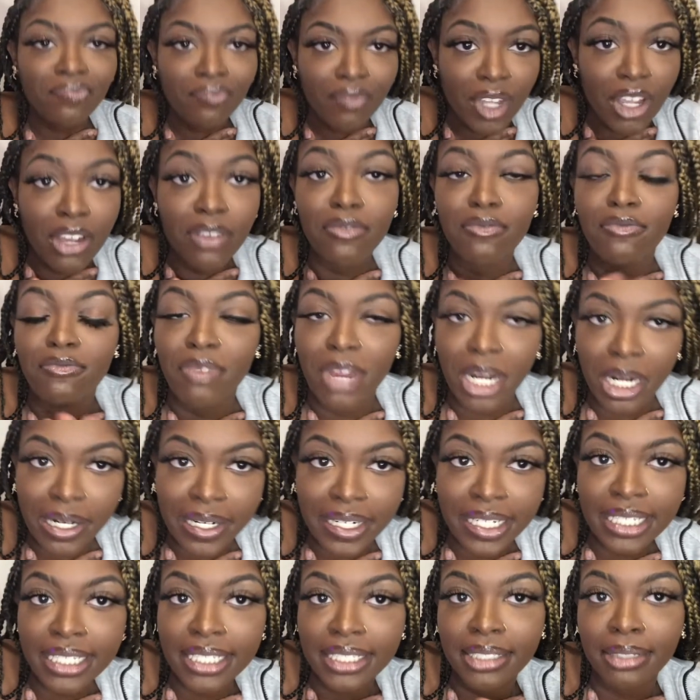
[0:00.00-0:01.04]
a
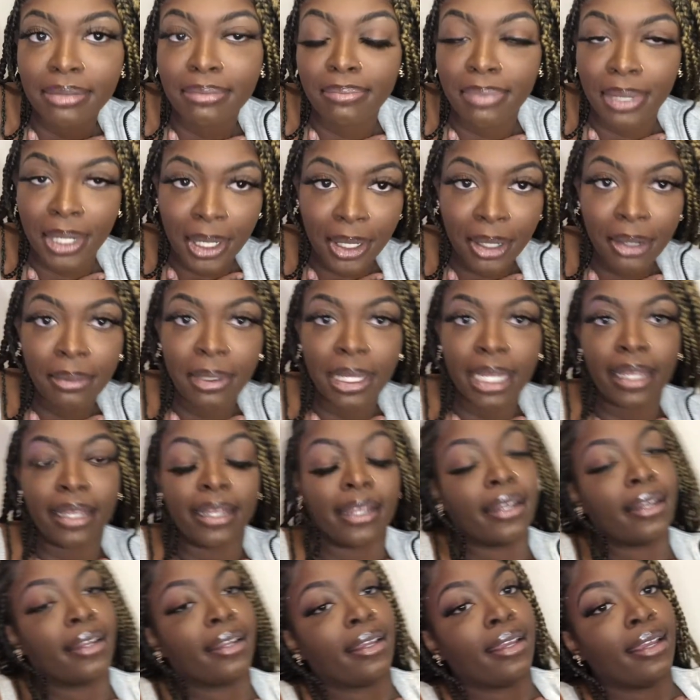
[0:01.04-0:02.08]
very
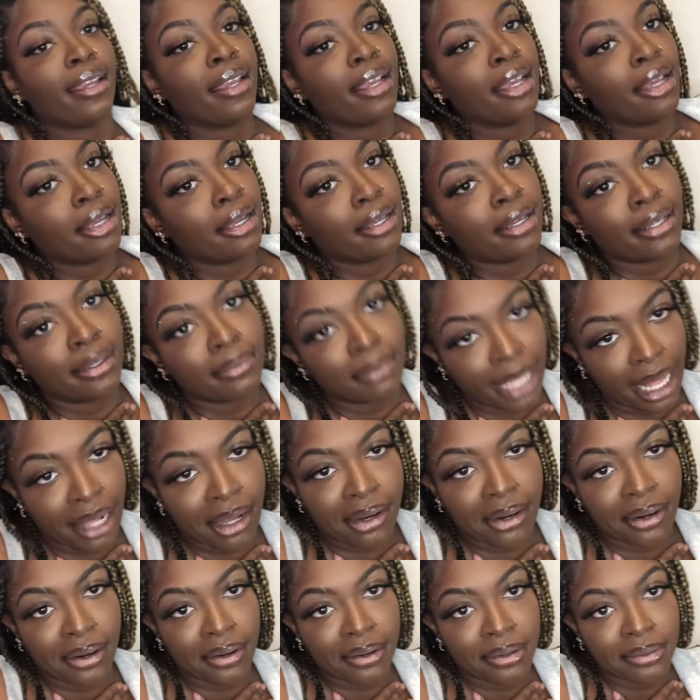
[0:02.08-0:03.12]
suburban Black
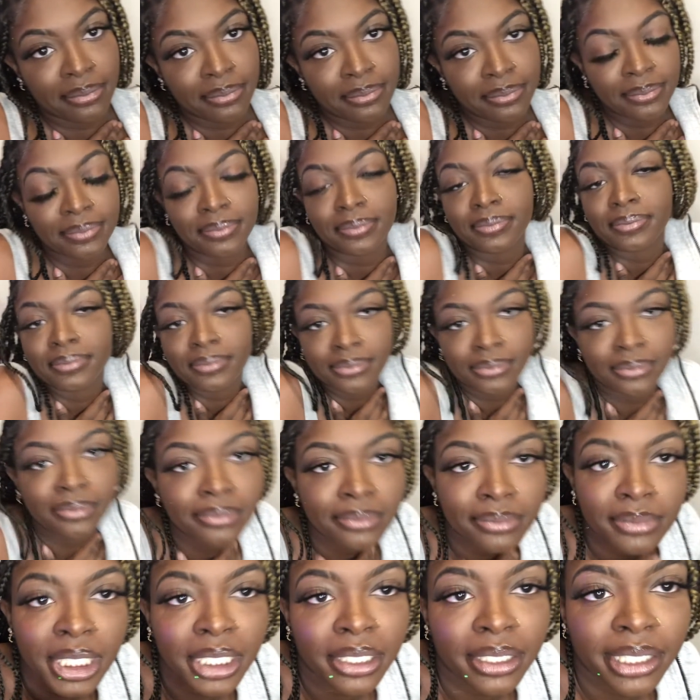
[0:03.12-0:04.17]
girl,
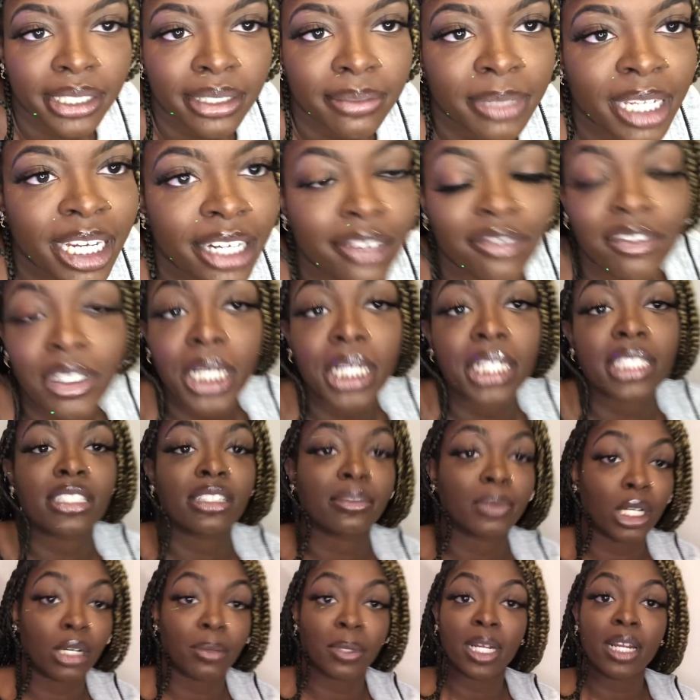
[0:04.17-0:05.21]
period. Very
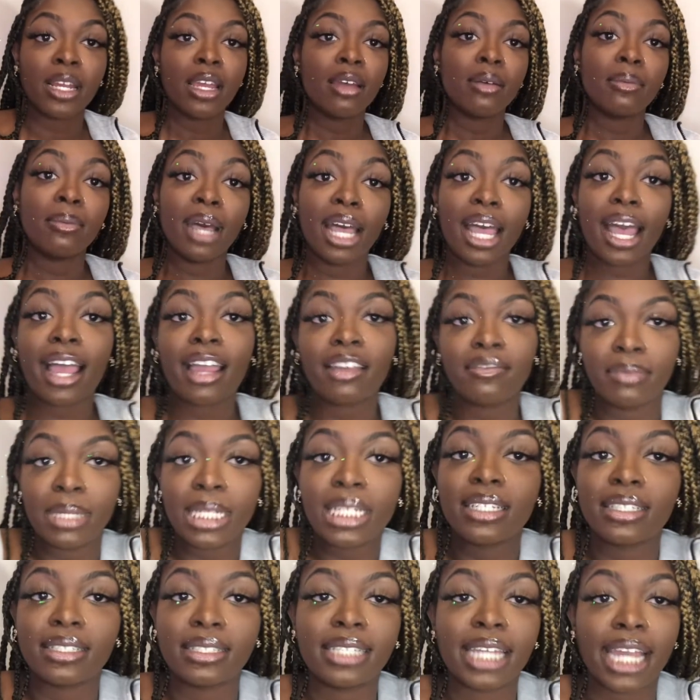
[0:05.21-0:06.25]
suburban. But I've
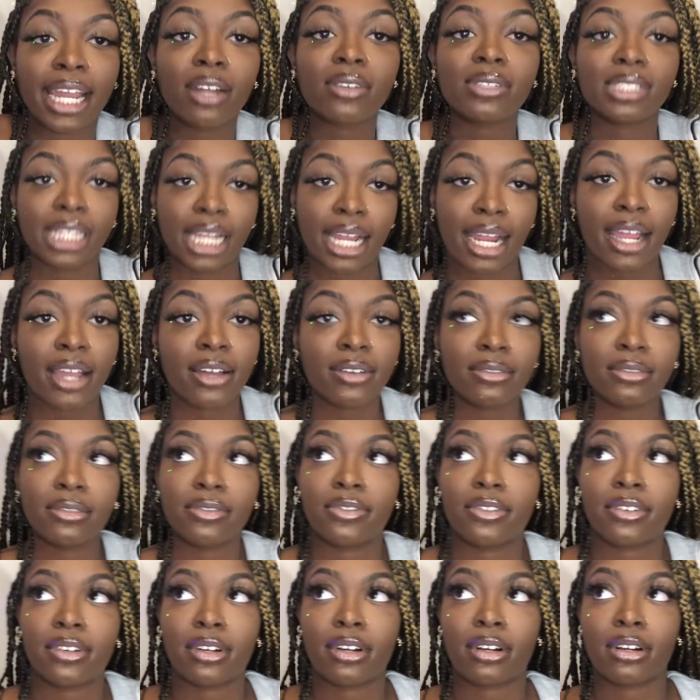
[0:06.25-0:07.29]
been downtown
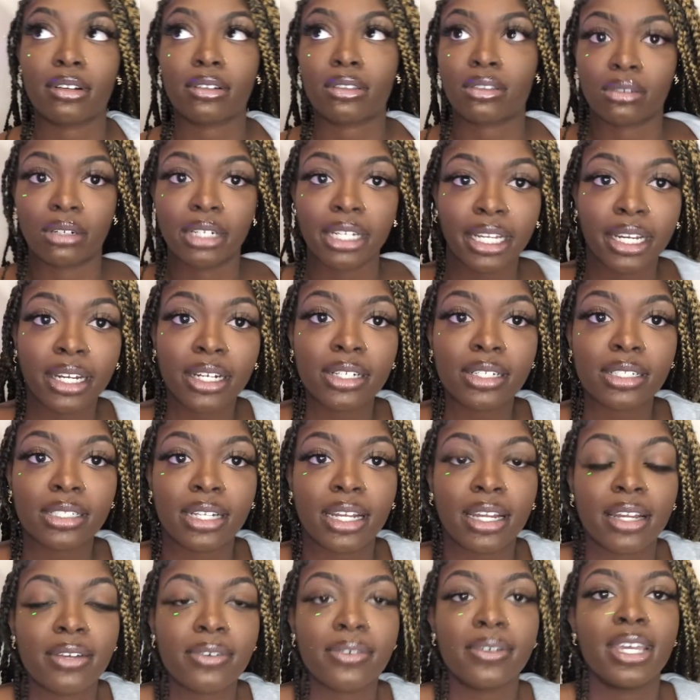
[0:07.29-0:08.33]
for 3 years
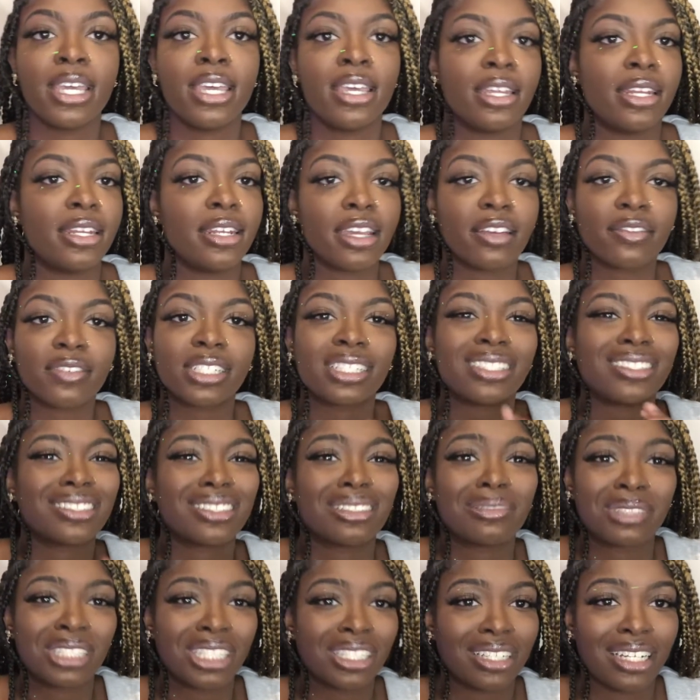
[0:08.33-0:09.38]
now. Never seen
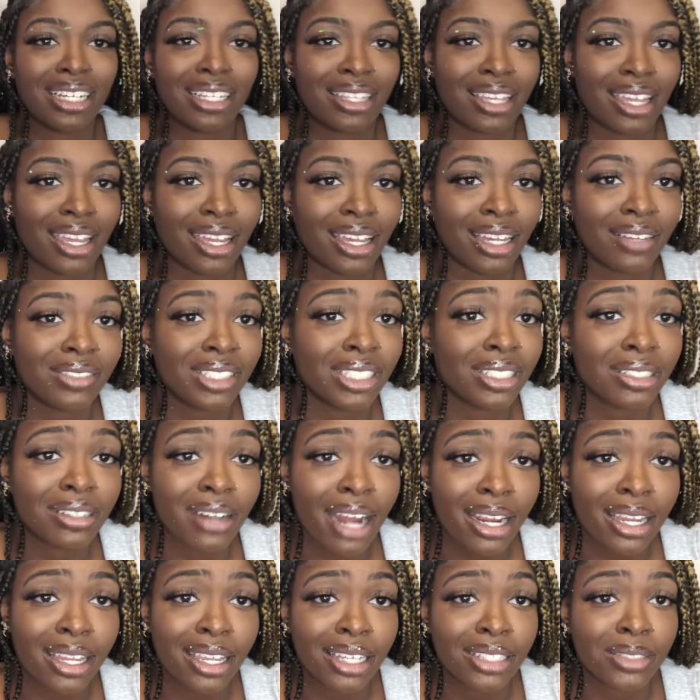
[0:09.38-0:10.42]
like that. I've seen
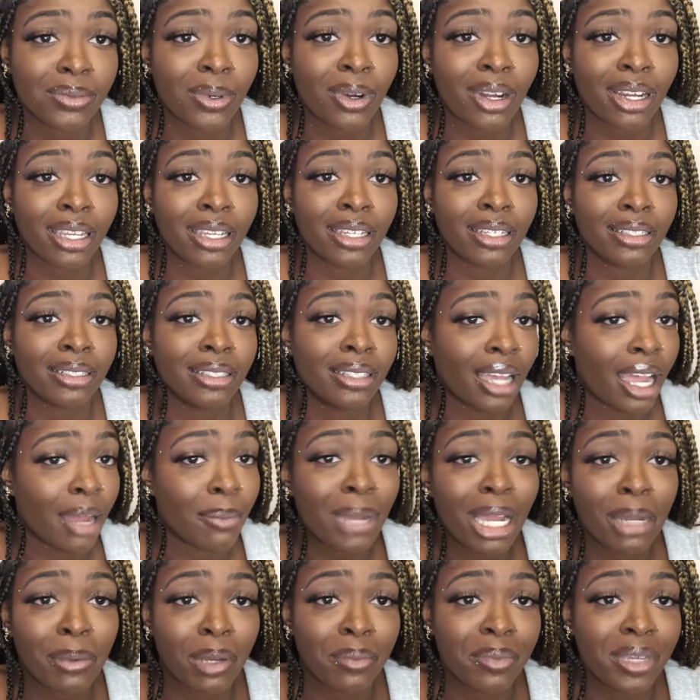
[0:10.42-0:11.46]
crackheads walk in. I
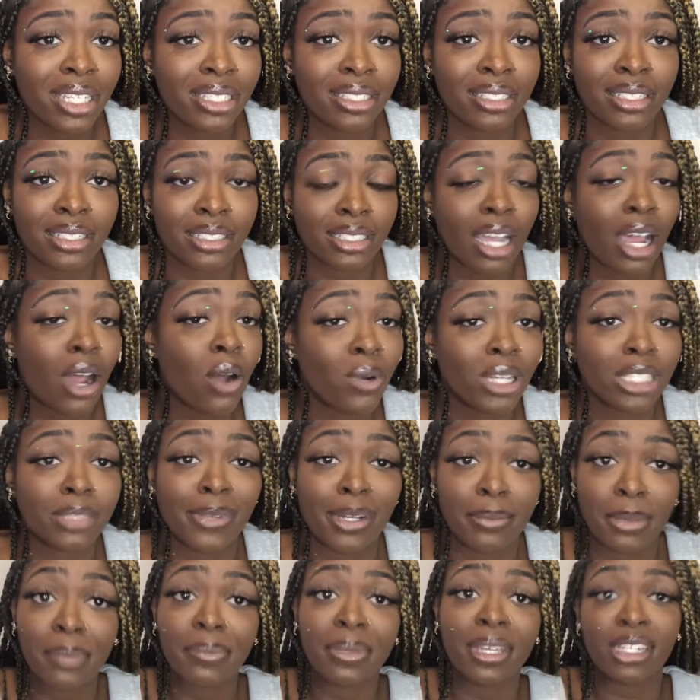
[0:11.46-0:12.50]
mind my business. Always mind
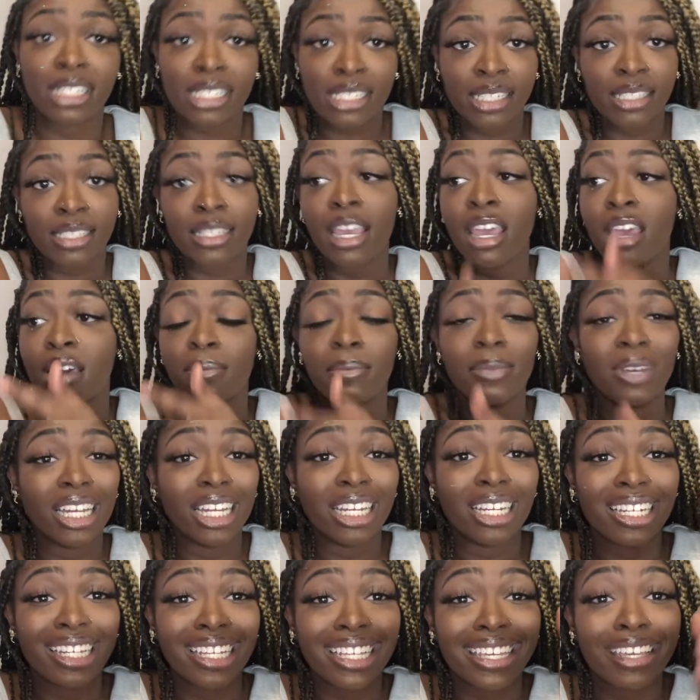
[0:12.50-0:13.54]
my business.
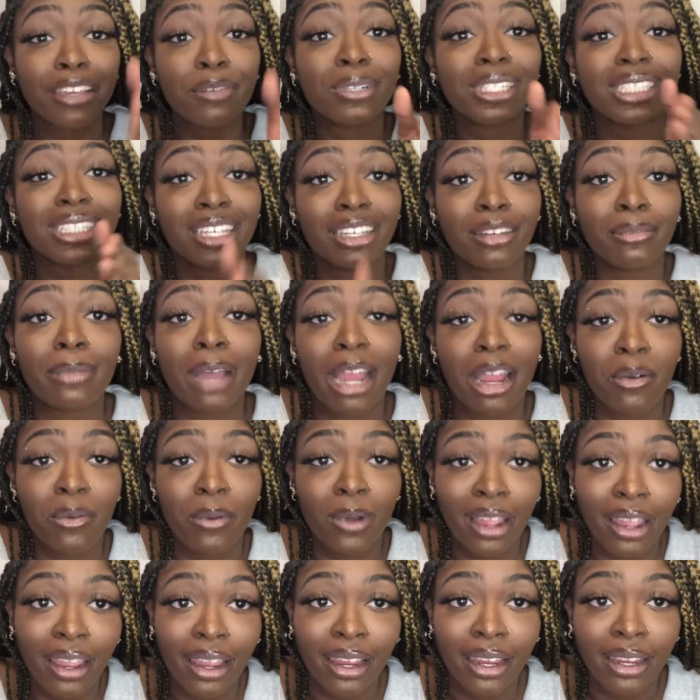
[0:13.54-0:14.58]
But he was in my
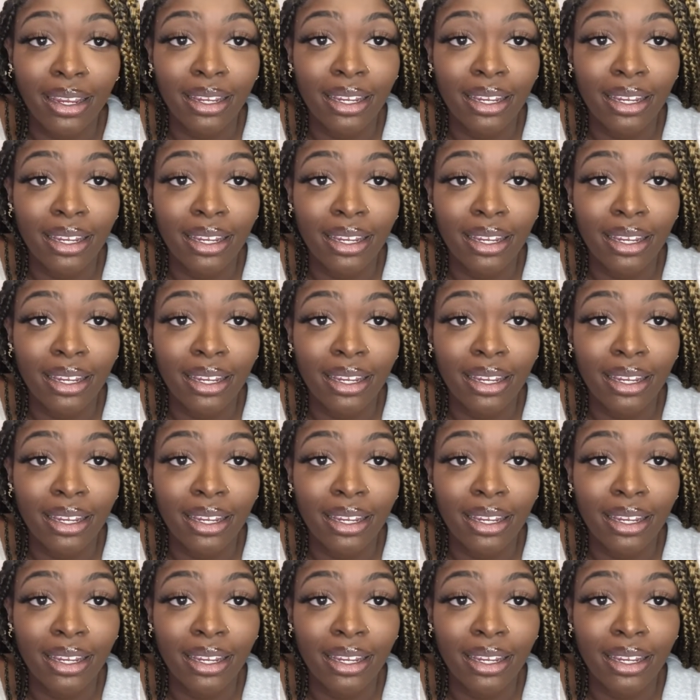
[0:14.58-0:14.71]
way.